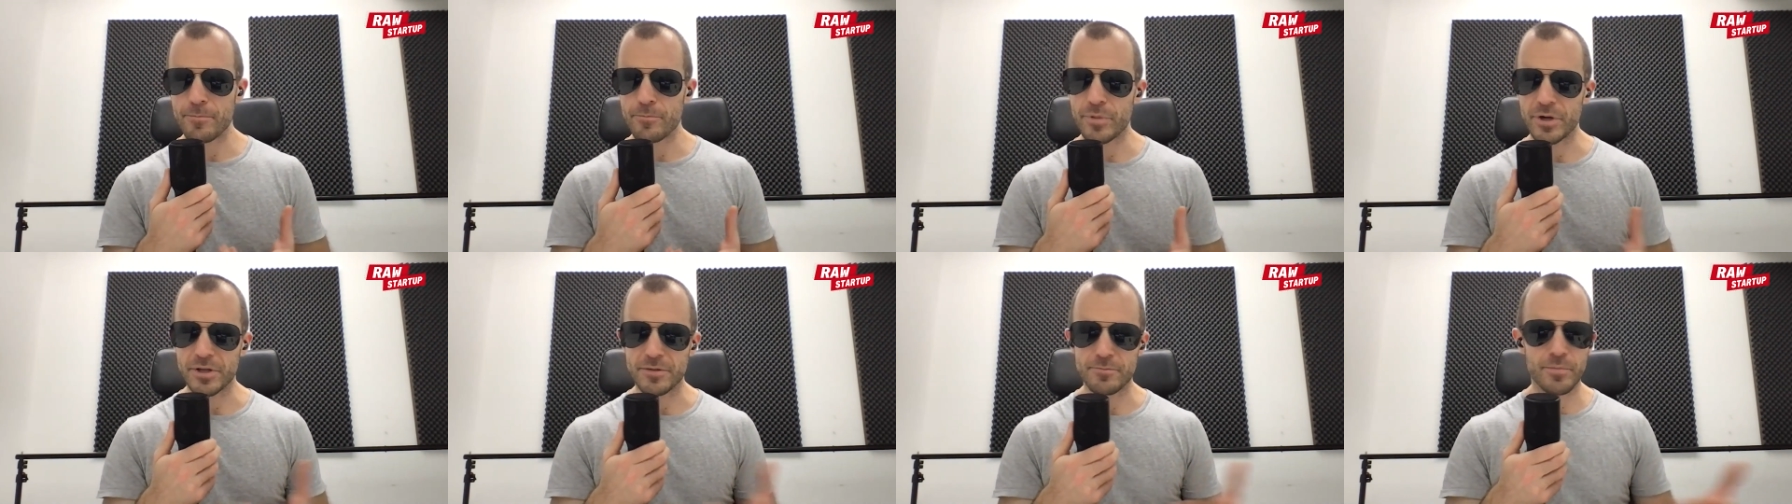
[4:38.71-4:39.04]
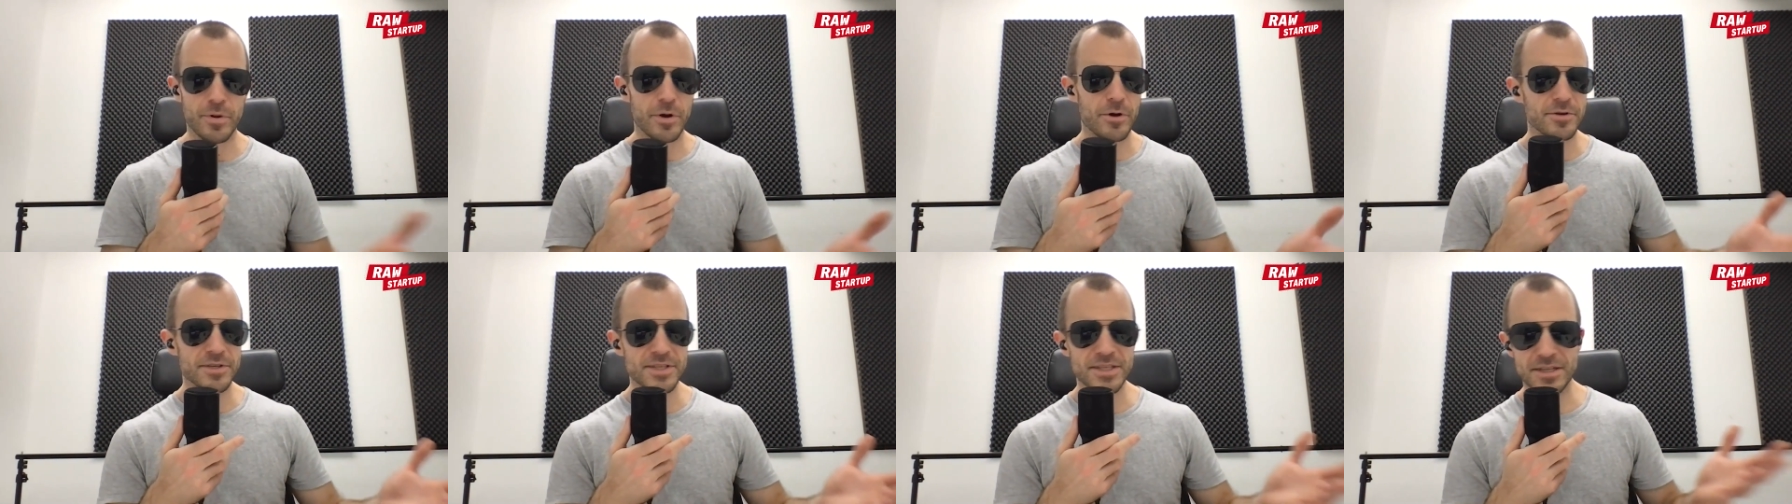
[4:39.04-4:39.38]
but
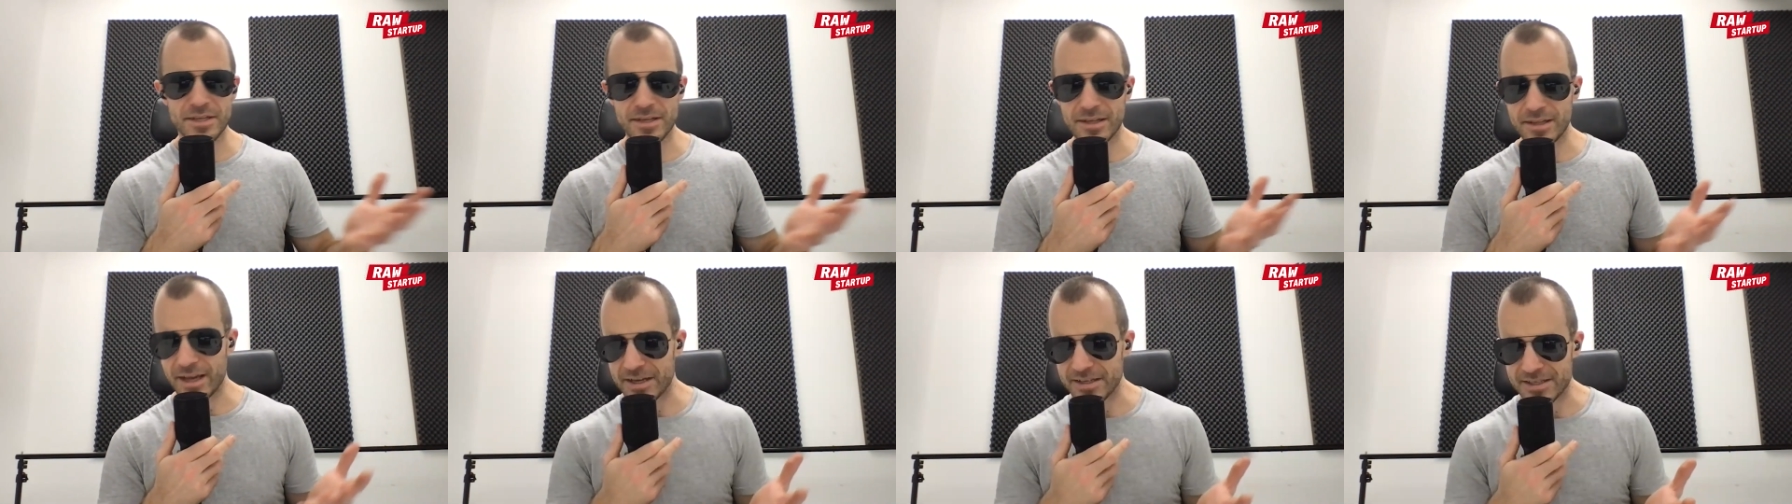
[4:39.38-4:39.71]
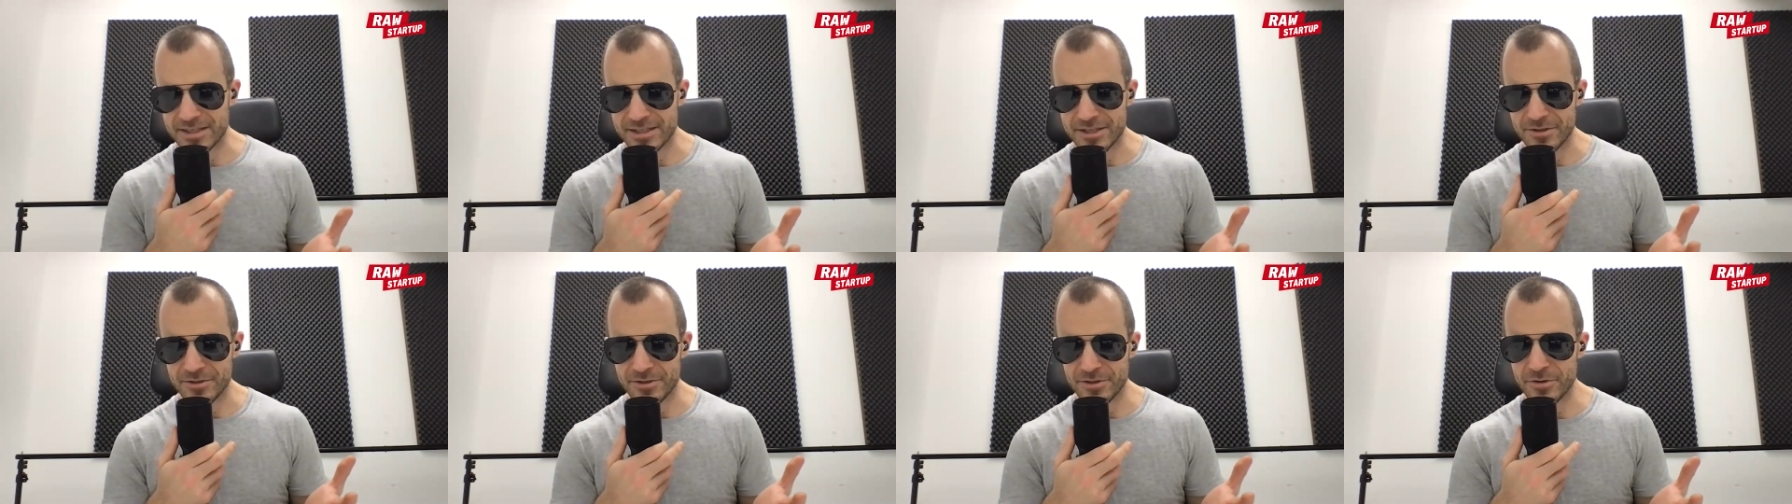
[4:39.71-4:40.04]

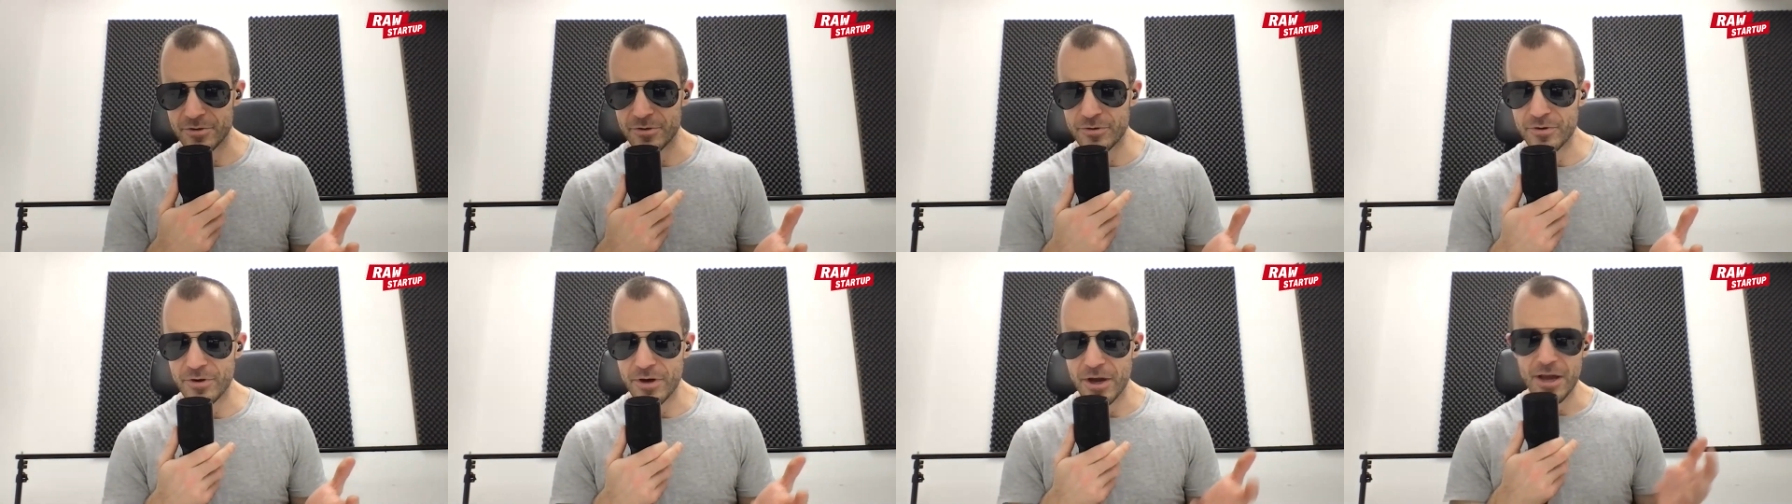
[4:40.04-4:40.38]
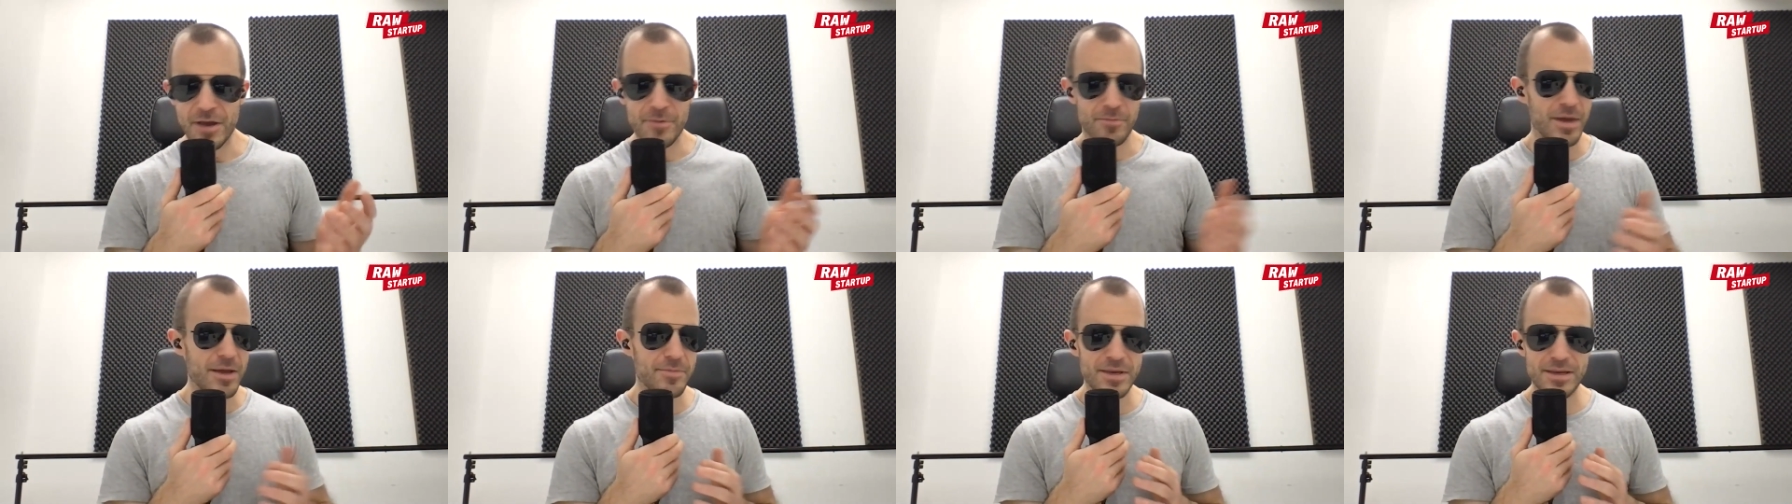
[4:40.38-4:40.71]
personalized to you,
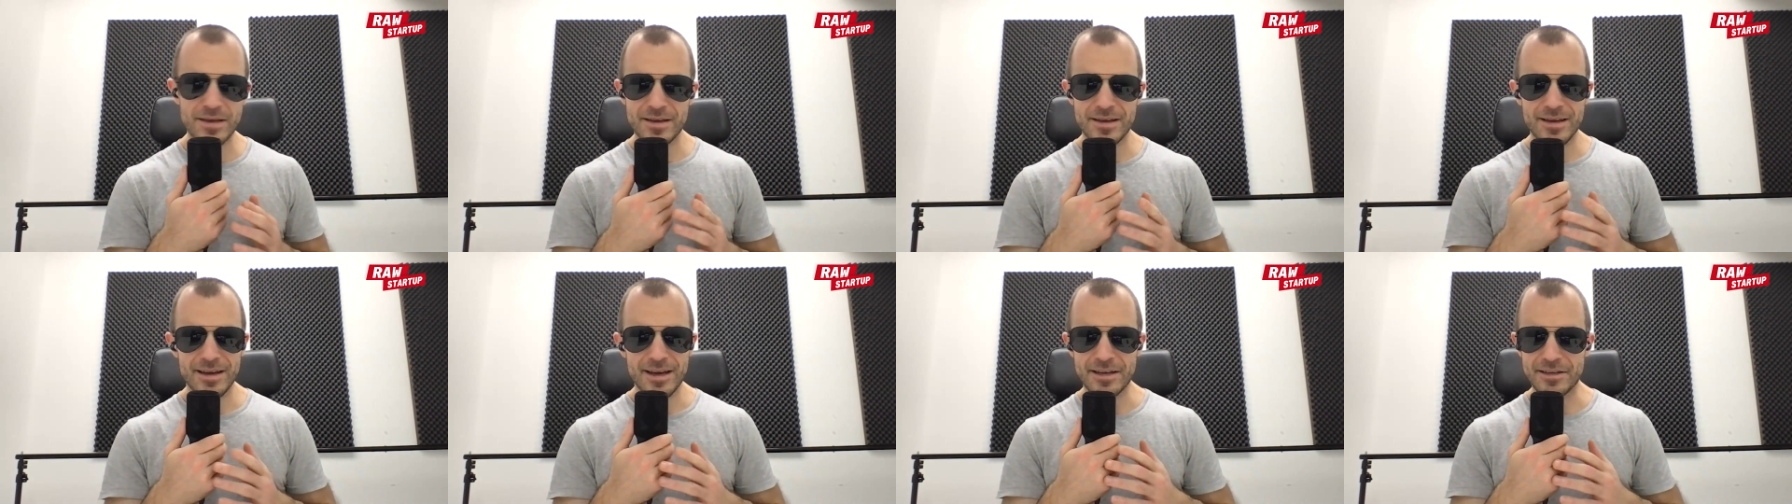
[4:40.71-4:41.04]
maybe